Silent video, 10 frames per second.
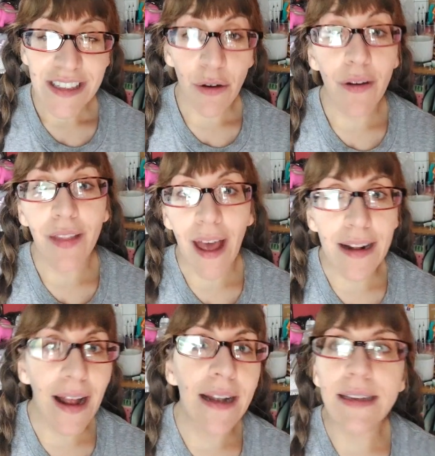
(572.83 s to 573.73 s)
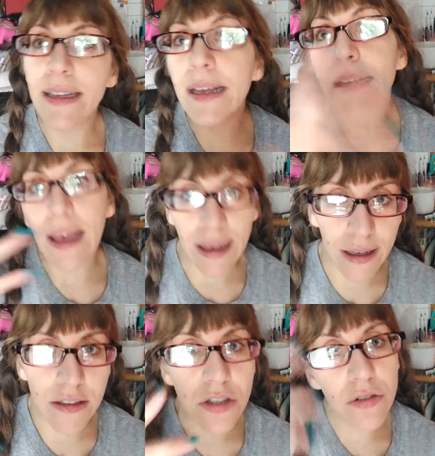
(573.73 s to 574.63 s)
so uh, that had to get
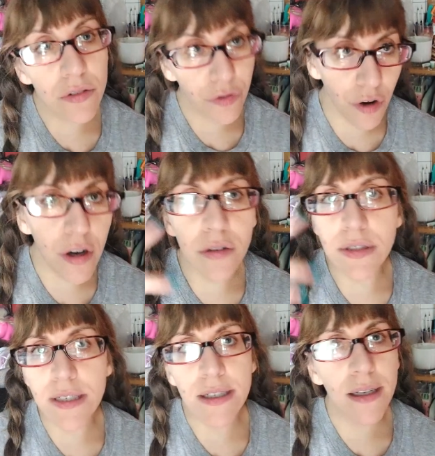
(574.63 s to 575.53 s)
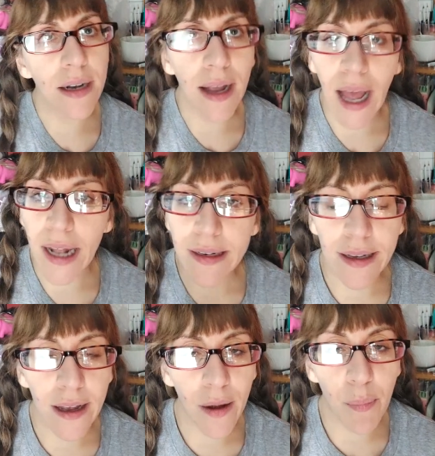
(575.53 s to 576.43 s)
canceled, frozen. I had to
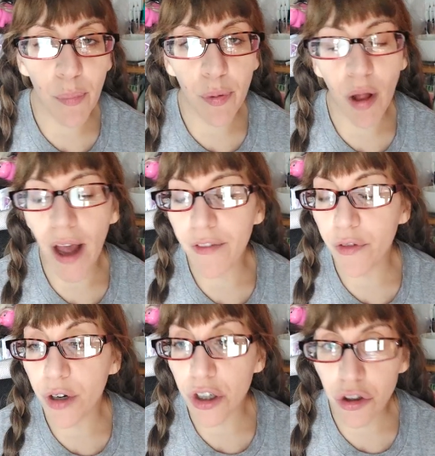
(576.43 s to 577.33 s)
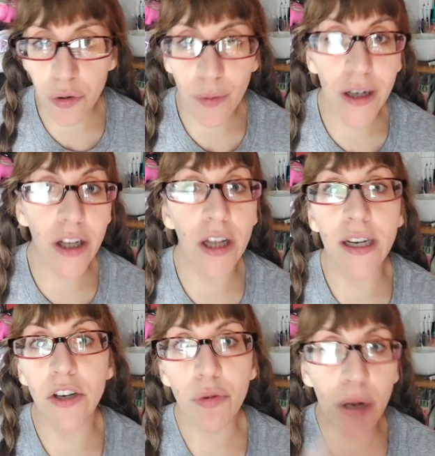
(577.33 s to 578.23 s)
get apply for a new one, get
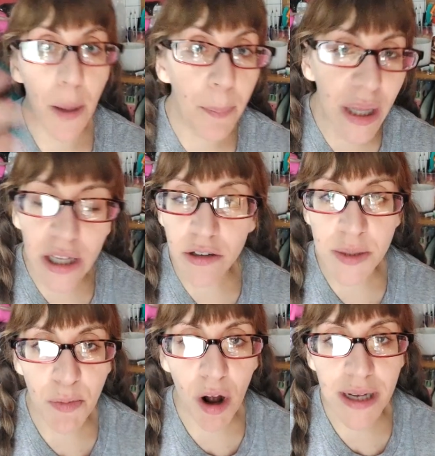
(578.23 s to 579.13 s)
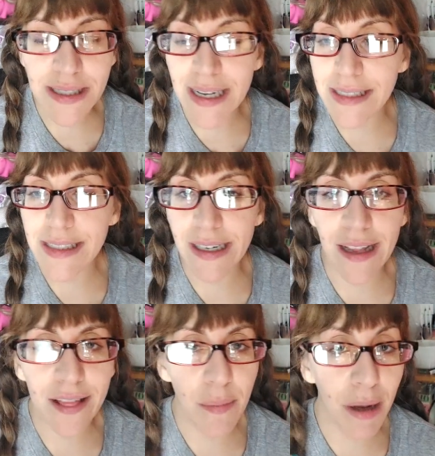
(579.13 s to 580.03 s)
into an appeals process to
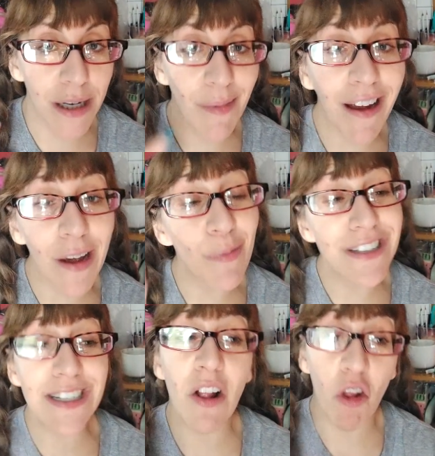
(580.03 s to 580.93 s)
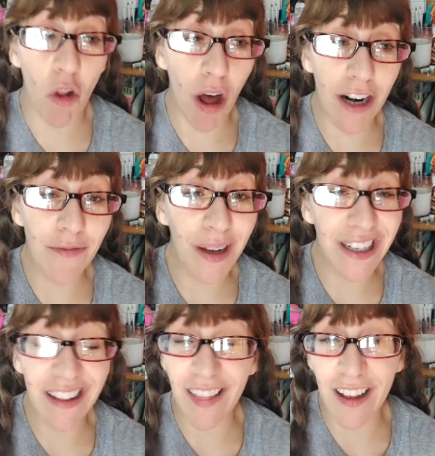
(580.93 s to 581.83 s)
get the money back. It wasn't a lot of
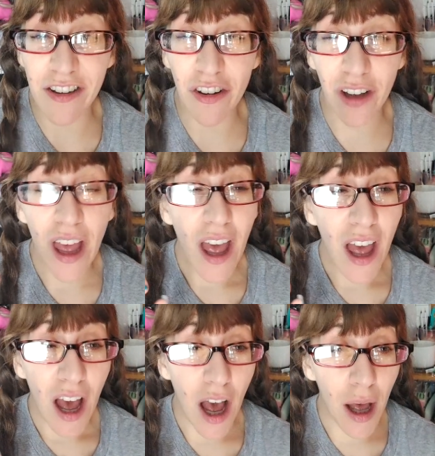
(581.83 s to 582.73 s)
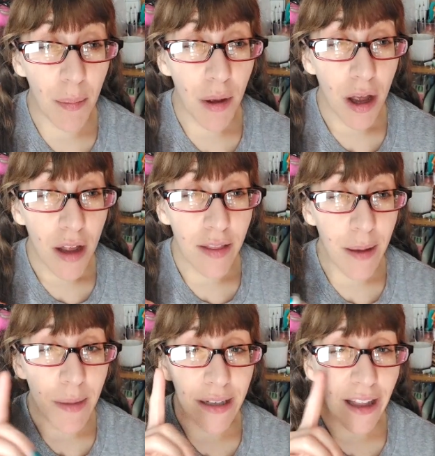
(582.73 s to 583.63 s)
money that they took. Um,
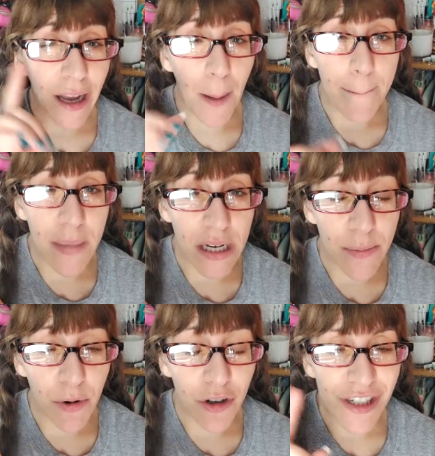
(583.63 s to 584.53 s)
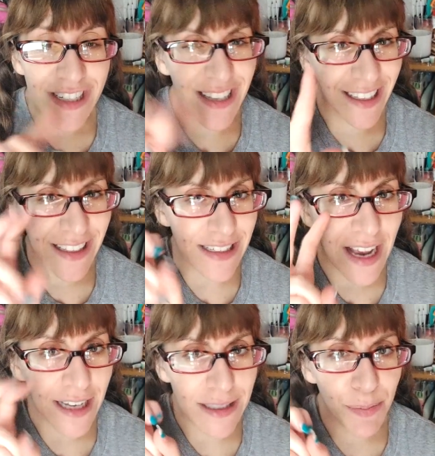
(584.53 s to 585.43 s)
they made like a mini purchase, like the
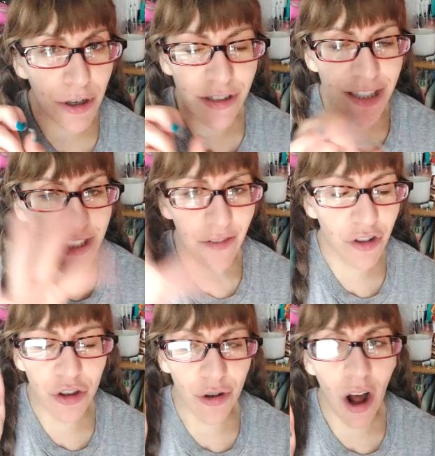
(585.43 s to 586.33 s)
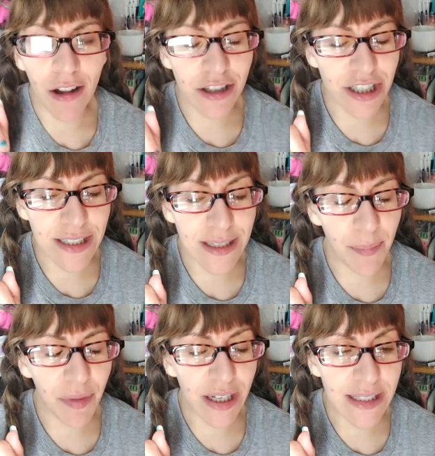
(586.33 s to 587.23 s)
test purchase of two dollars and
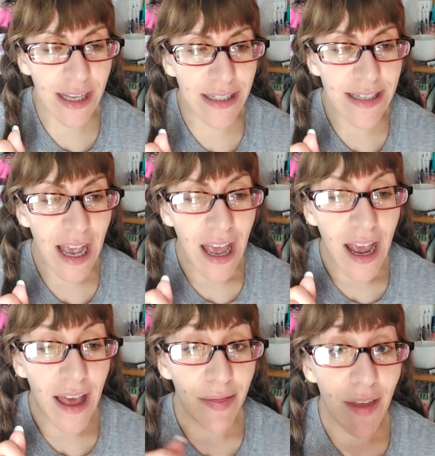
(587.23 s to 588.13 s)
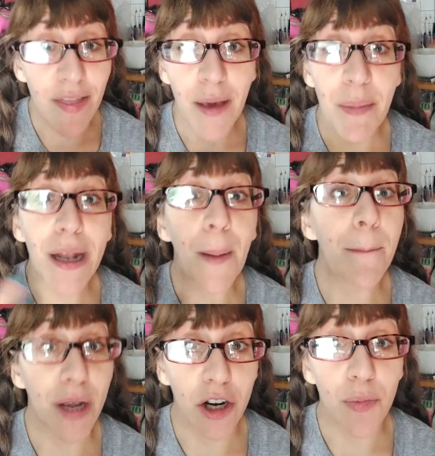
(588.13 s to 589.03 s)
something cents, and then they made a
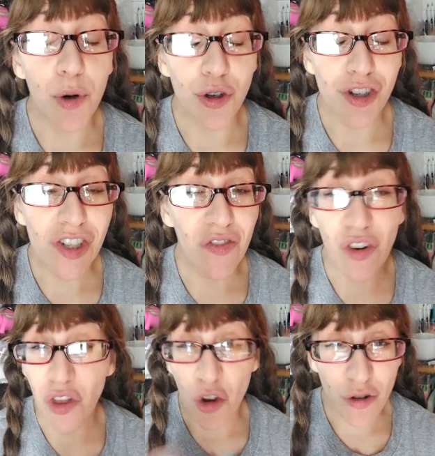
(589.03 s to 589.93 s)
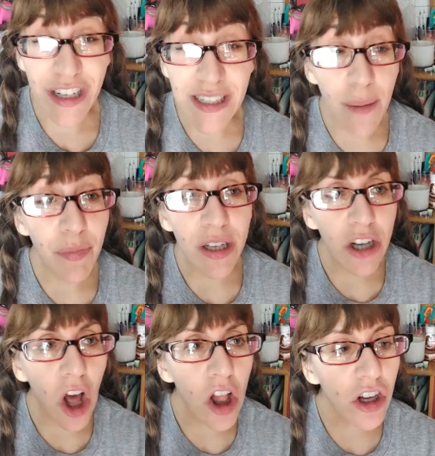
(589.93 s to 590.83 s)
bigger purchase for thirty something
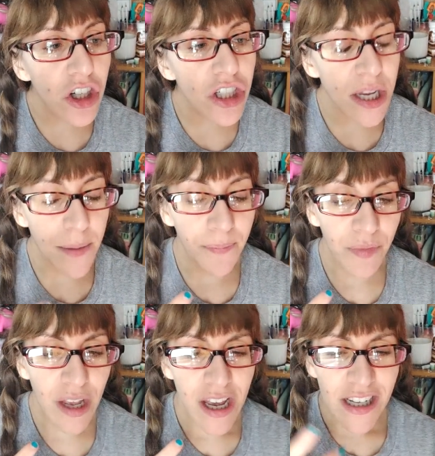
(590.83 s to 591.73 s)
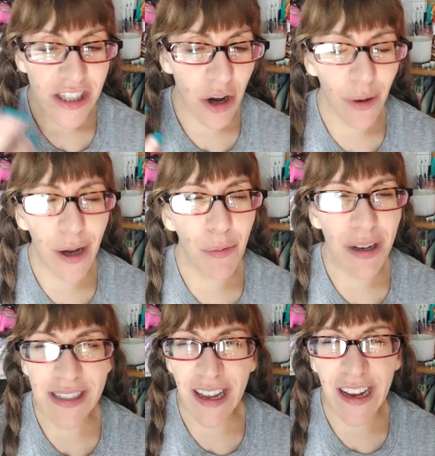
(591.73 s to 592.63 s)
dollars. So it
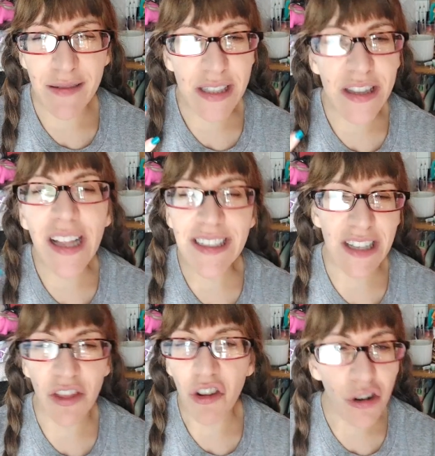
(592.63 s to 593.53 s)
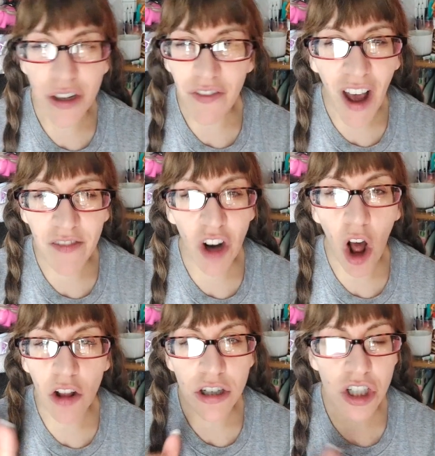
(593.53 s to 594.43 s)
was like it was less than thirty five
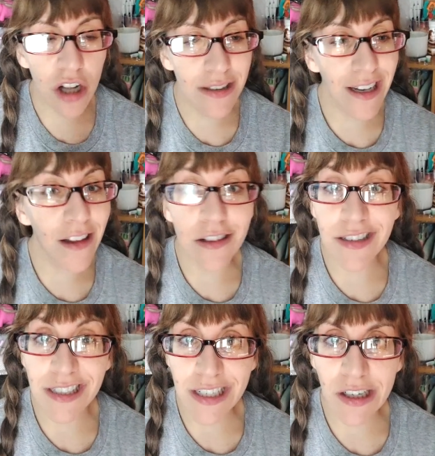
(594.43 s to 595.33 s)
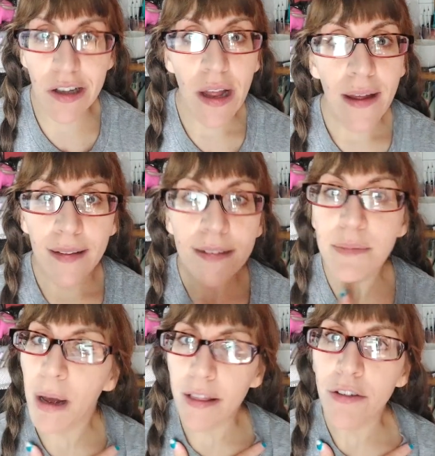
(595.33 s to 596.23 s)
dollars altogether. Still,
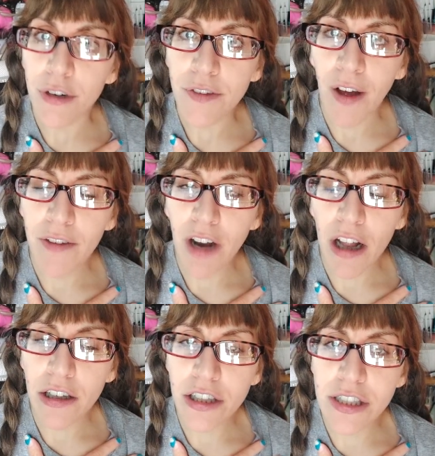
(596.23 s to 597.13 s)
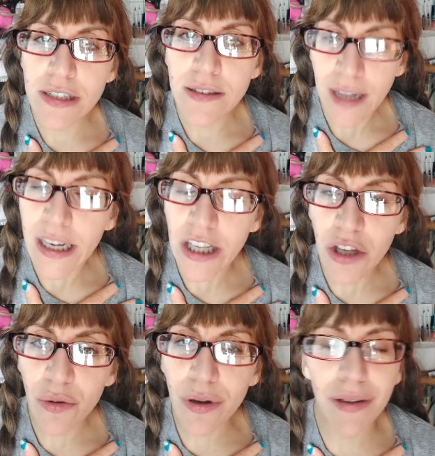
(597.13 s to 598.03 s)
that's my thirty five dollars. Thank you.